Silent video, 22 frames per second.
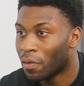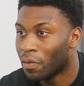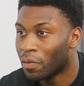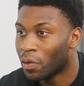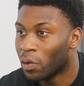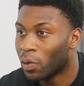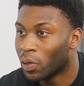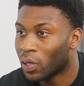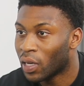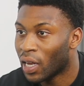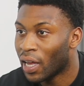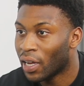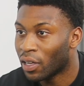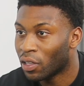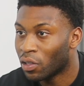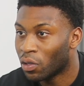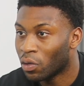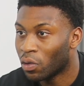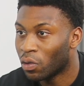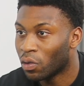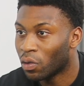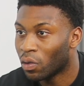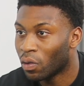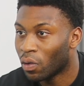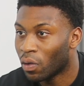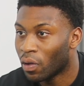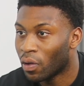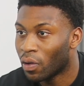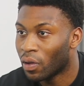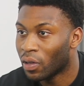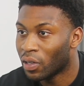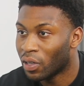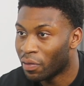we would like to
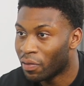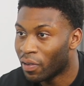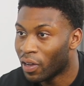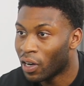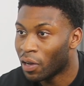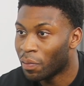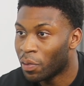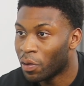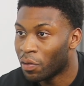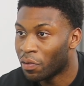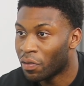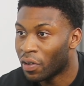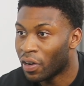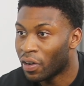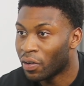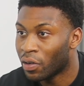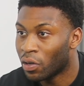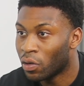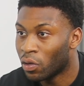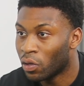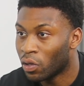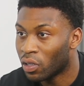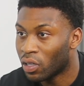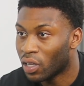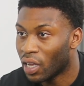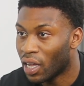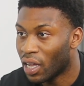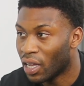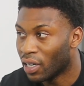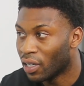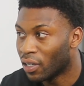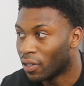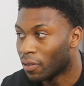develop you very good,
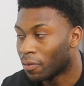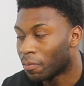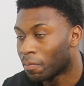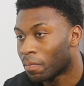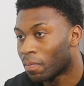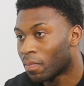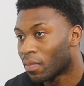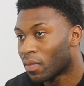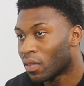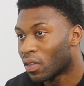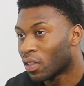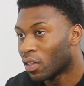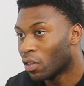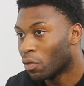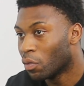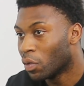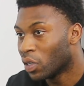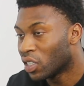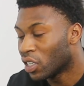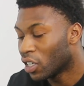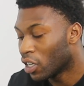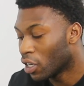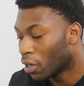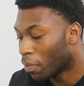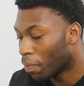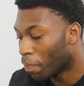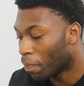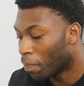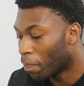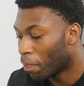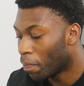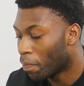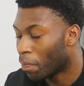yeah, and we see a
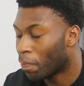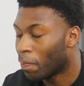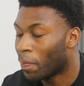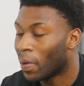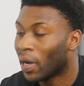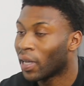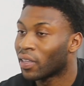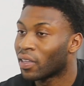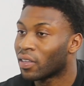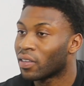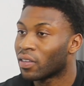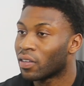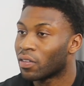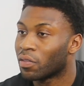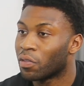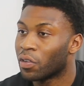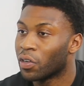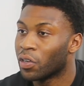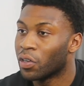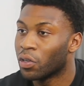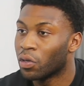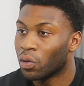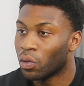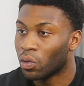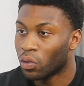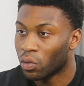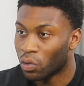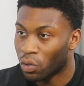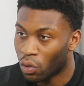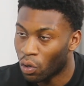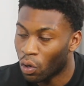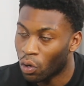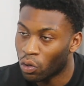path for you
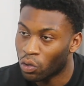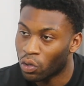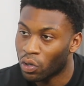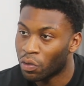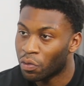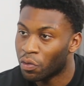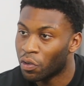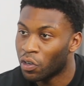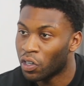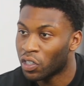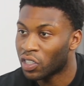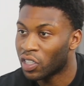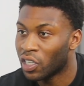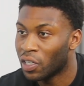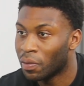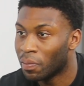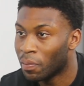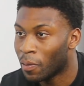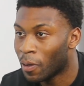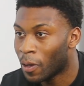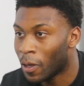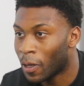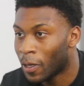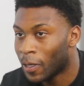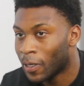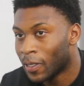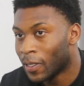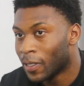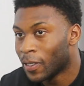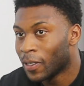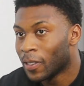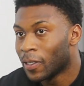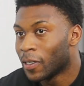to go to the first team.
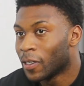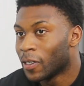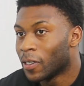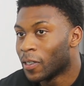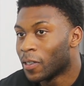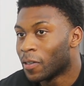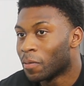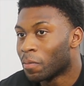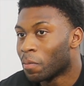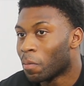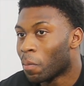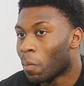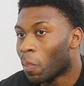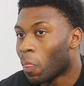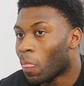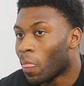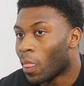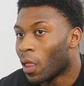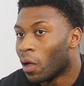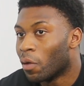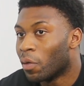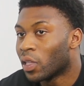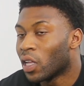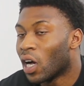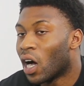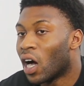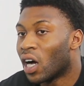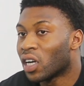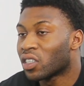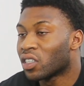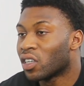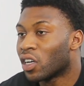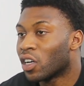Mm-hmm. With
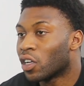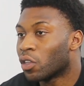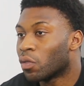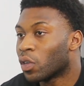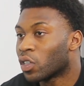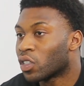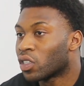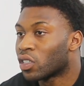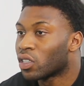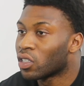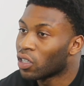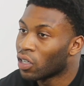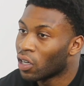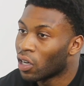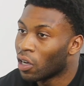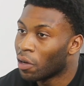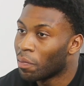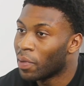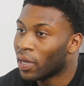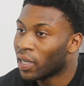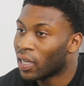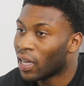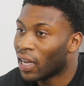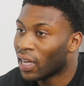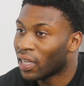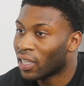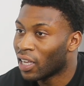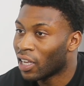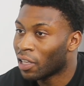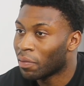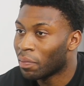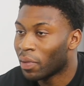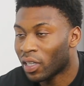Arsenal, it was a bit like
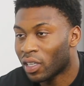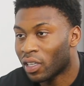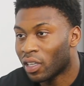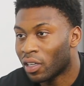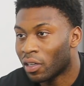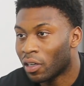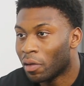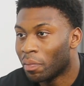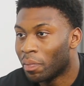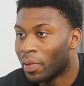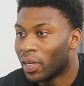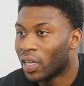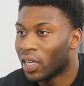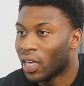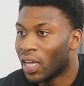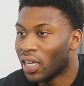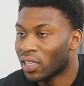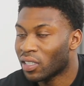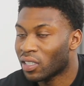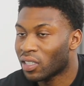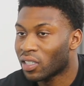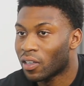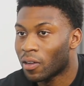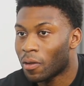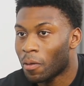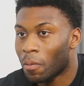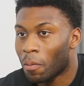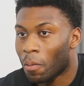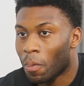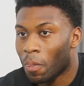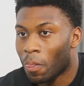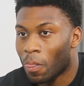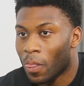that, but a bit less.
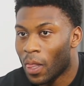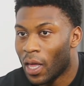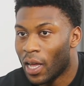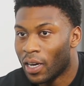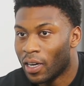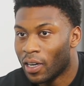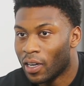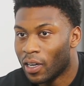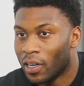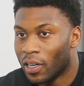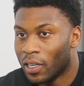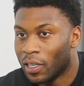And